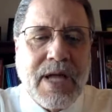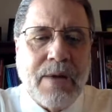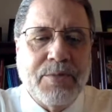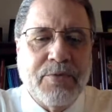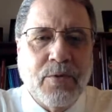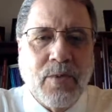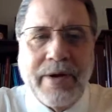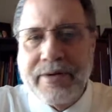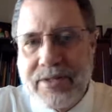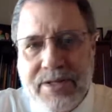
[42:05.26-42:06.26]
stop you from
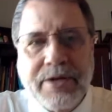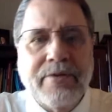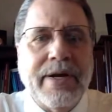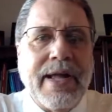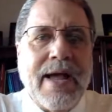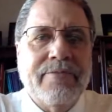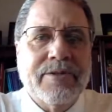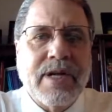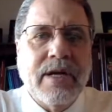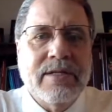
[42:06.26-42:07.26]
wearing cigarette
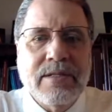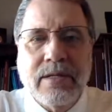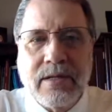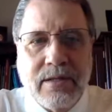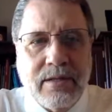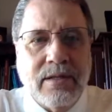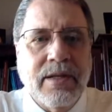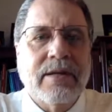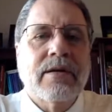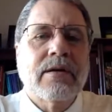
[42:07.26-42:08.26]
advertising,
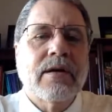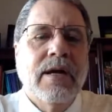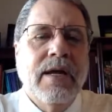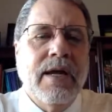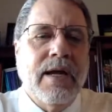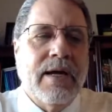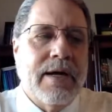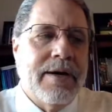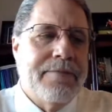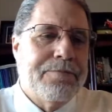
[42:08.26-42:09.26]
liquor,
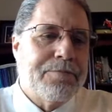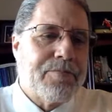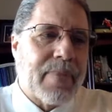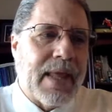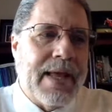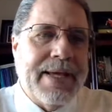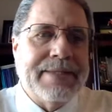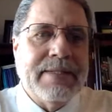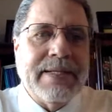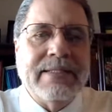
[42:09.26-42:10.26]

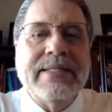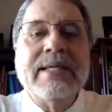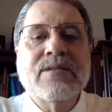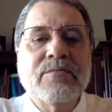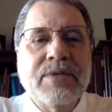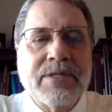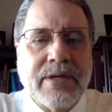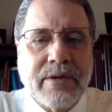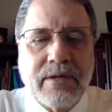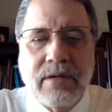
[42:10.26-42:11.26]
and indecent
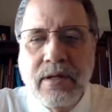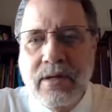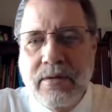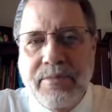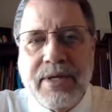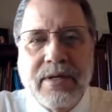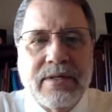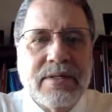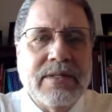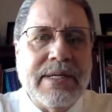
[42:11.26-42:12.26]
material,
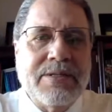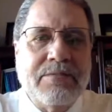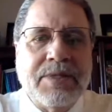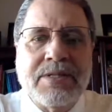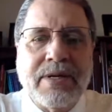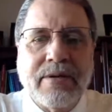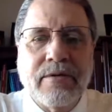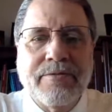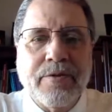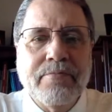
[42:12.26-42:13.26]
because indecent
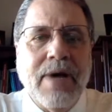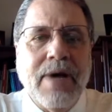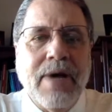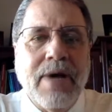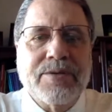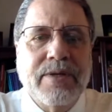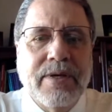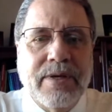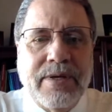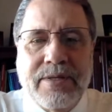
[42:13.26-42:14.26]
material for
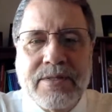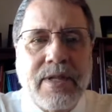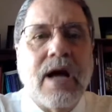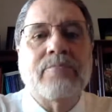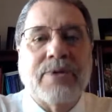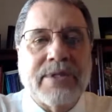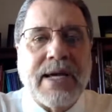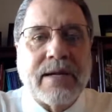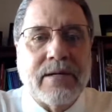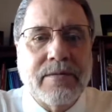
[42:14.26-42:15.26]
minors is not
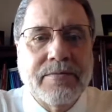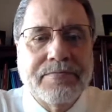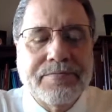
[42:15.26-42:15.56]
protected.